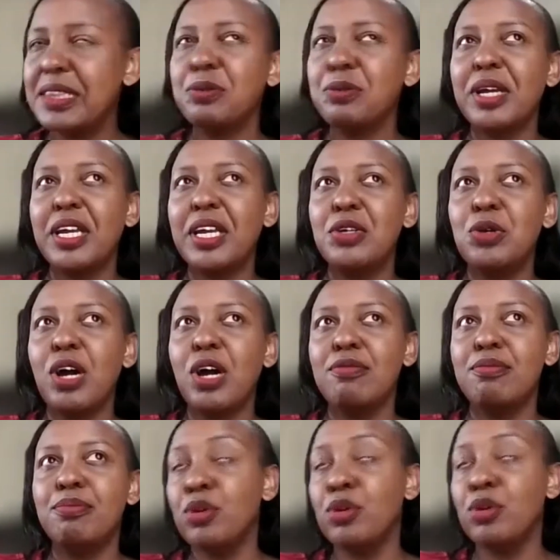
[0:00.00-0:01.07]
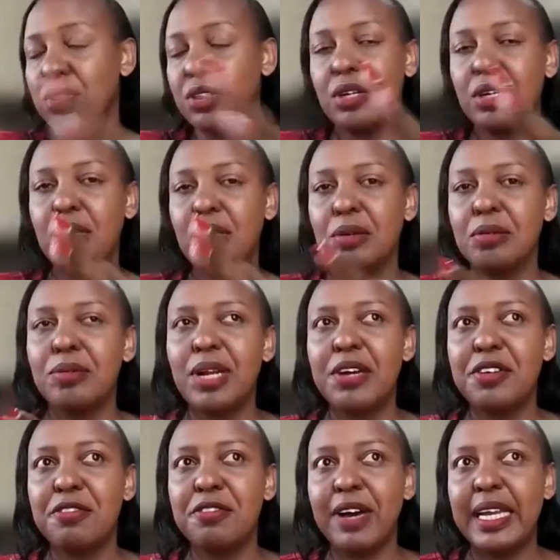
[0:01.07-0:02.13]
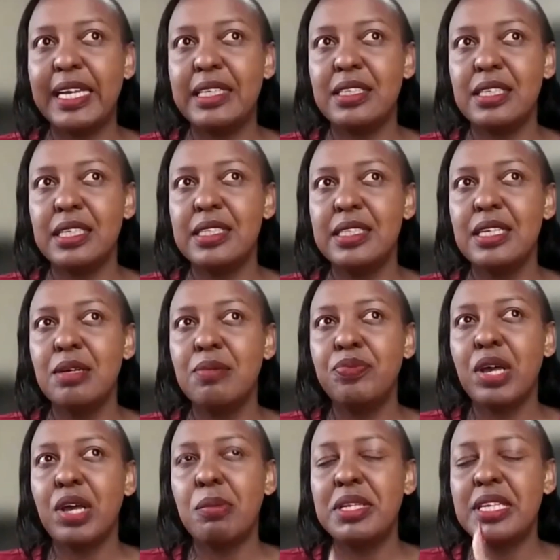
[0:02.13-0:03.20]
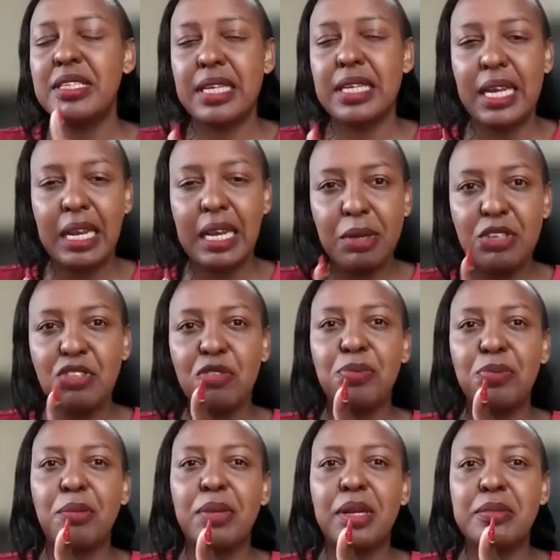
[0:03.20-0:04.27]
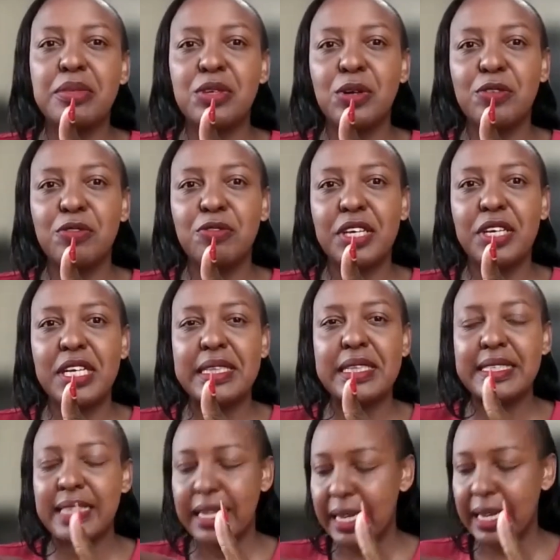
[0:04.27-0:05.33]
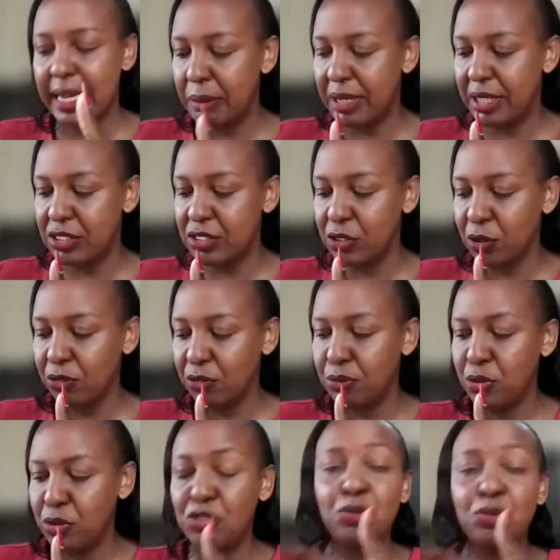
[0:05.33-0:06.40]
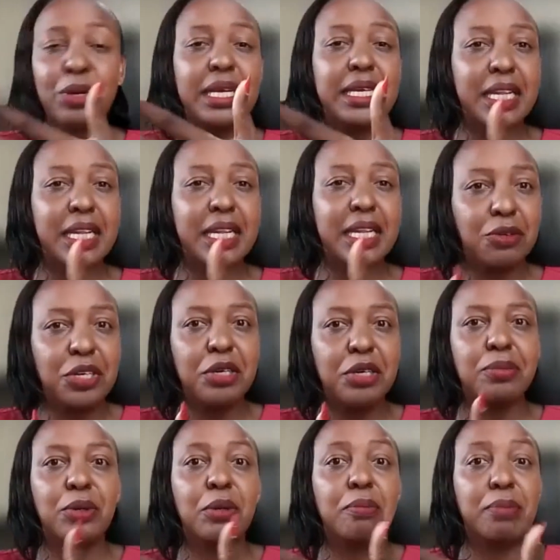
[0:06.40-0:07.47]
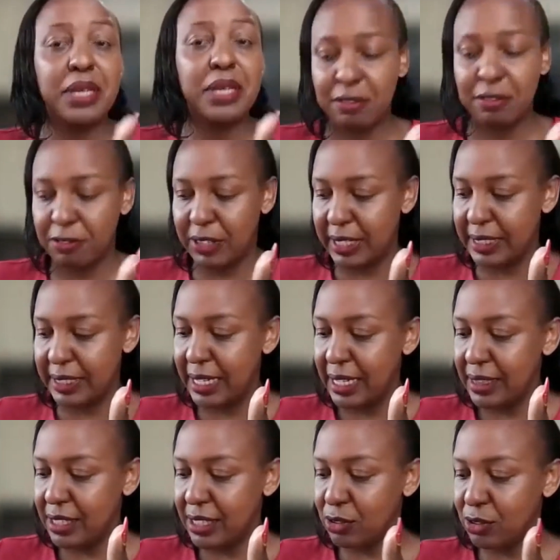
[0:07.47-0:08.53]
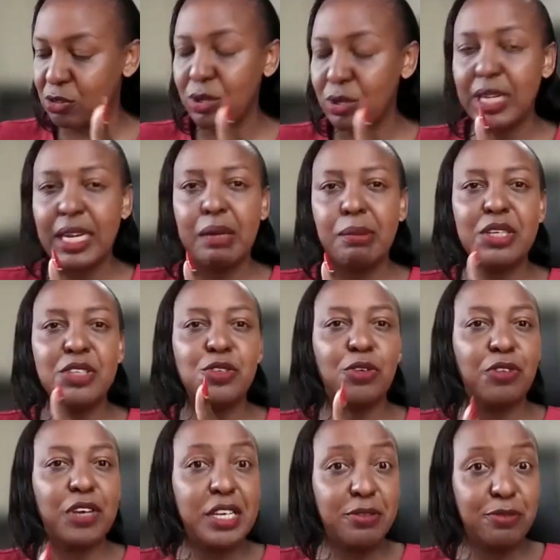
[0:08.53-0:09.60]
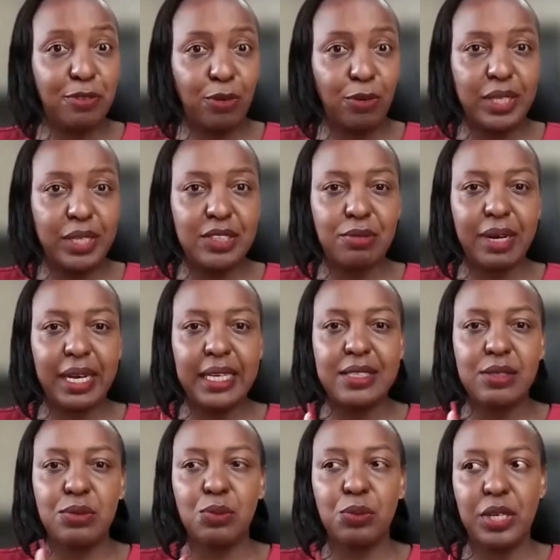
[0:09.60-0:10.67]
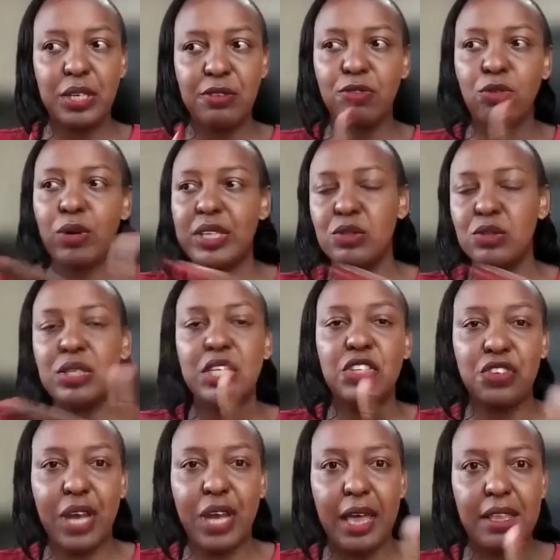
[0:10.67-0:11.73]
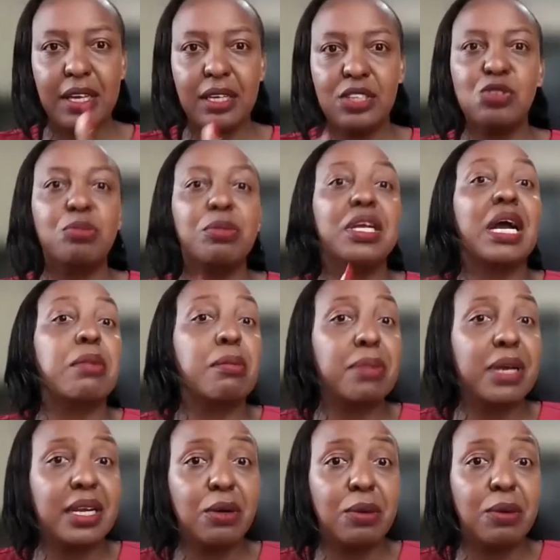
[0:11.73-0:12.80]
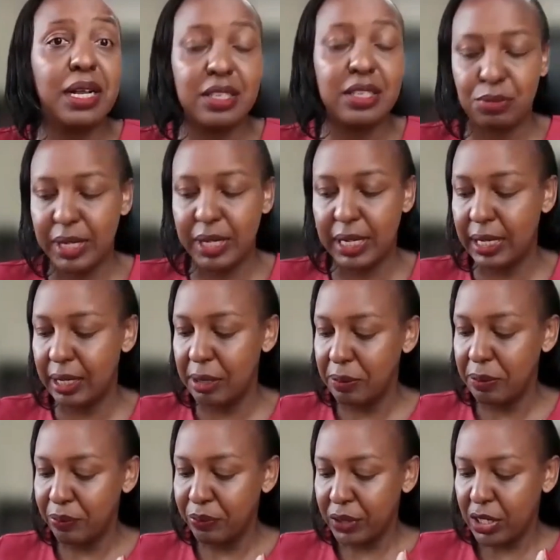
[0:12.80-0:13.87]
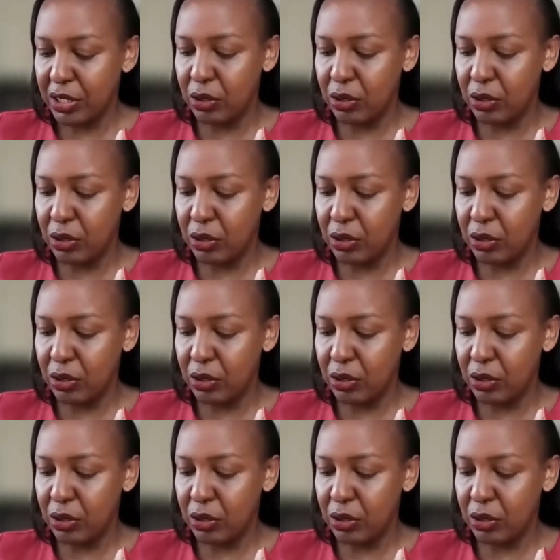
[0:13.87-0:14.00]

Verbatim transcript: I like the way you have both uh, clarified it. I mean, there's an element of problem solving. There's an element of mutually agreeable benefit. There's also an element of influence, right? influence each other to become a better world, really.